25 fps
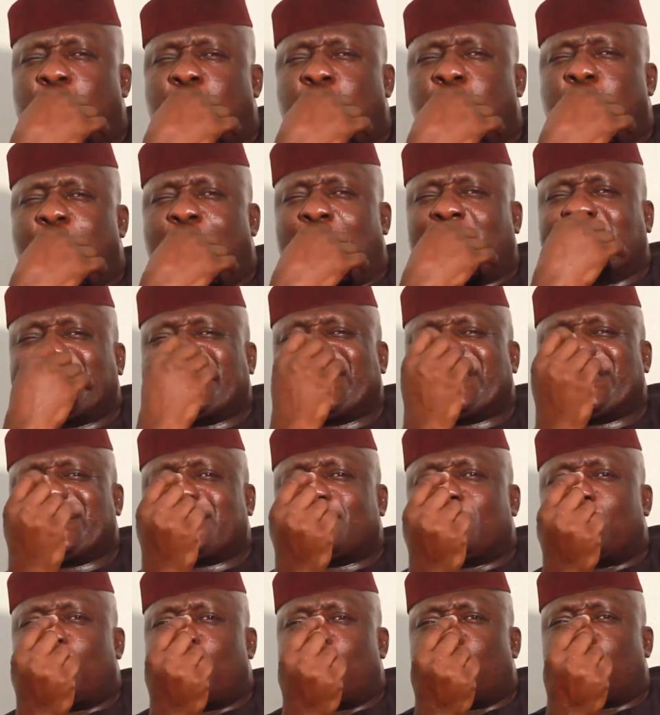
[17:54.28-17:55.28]
what
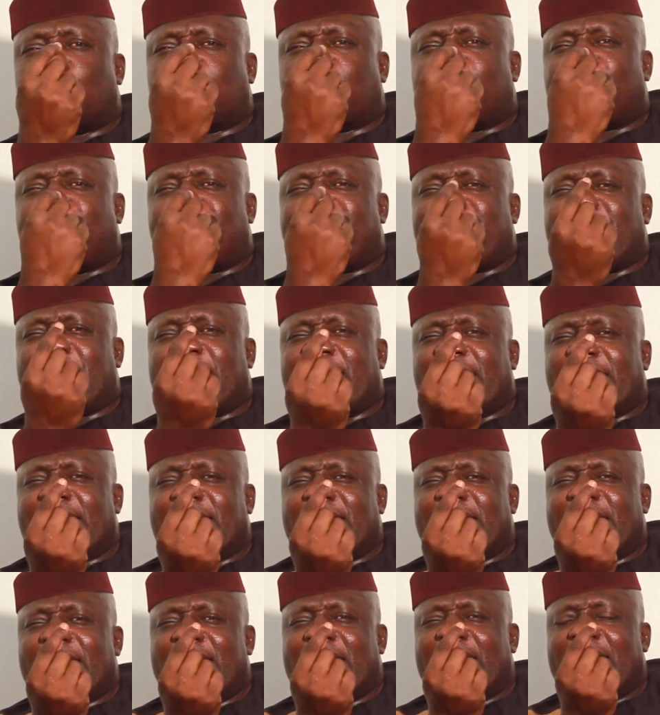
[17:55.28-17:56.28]
would be
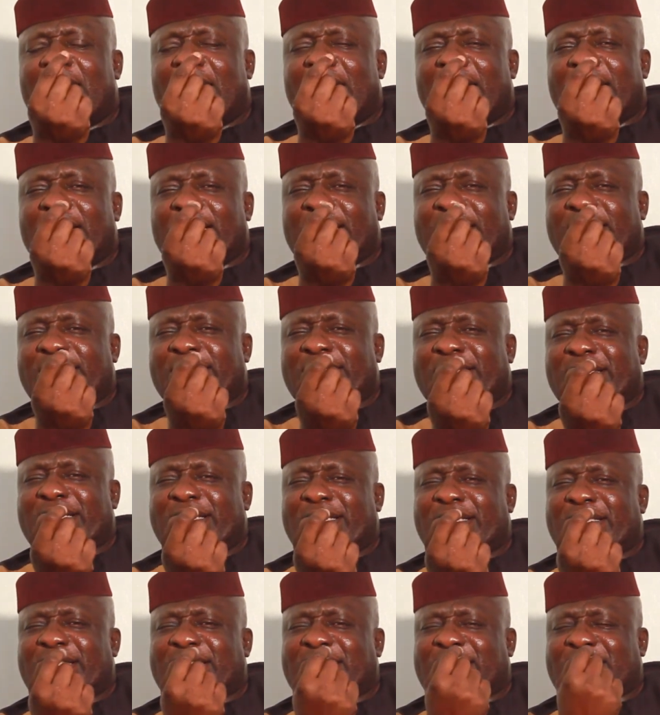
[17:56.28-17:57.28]

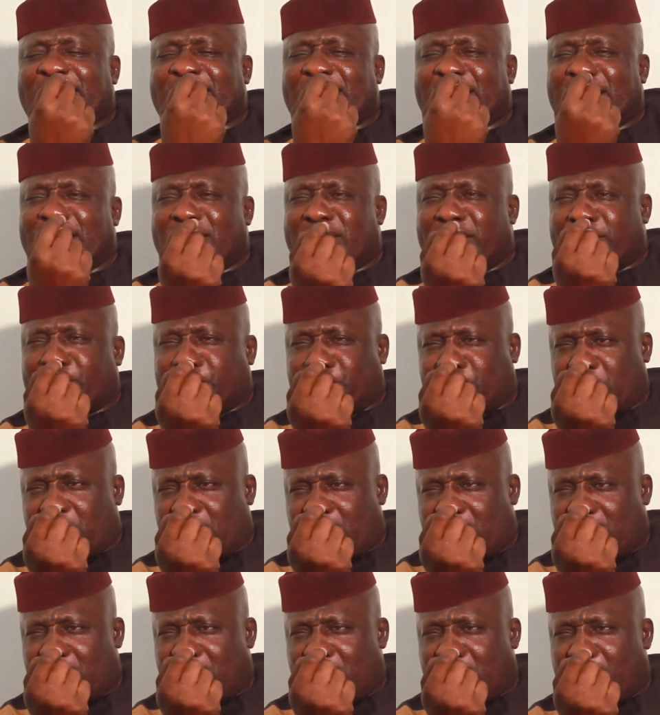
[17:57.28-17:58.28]
the signature,
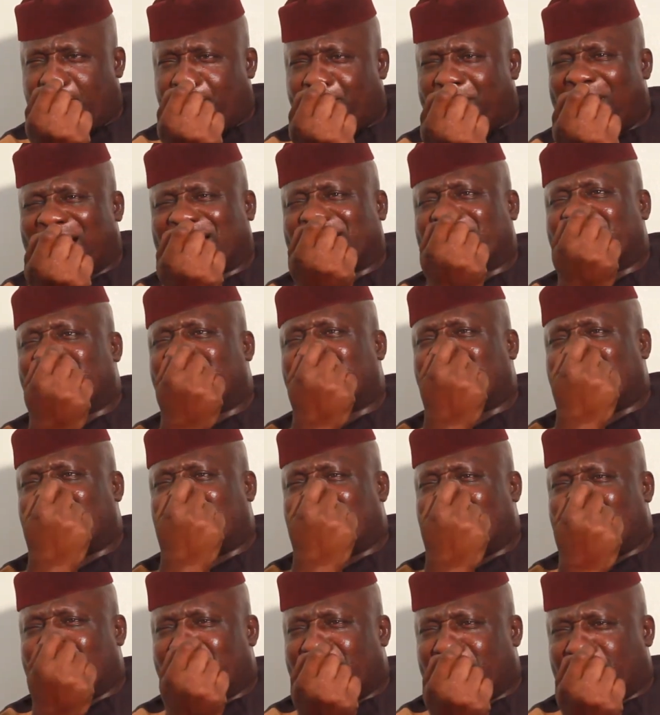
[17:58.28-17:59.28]
practice
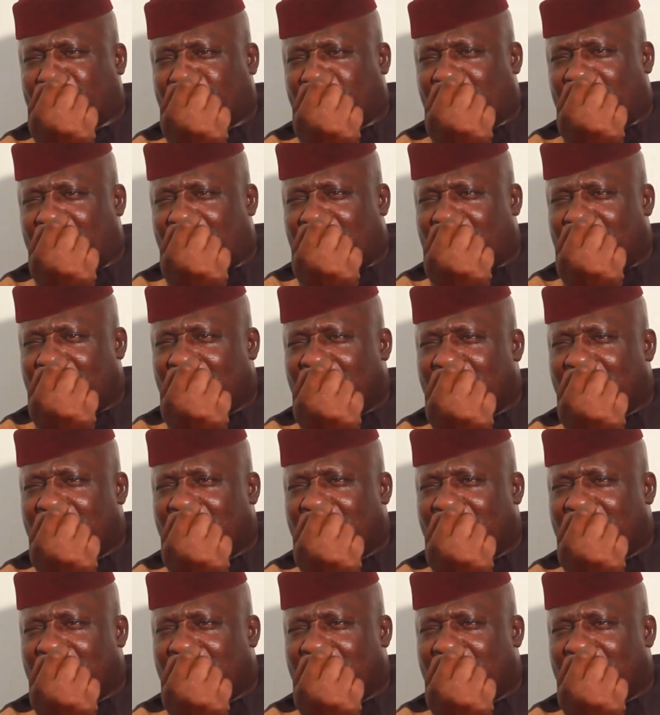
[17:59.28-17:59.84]
signature,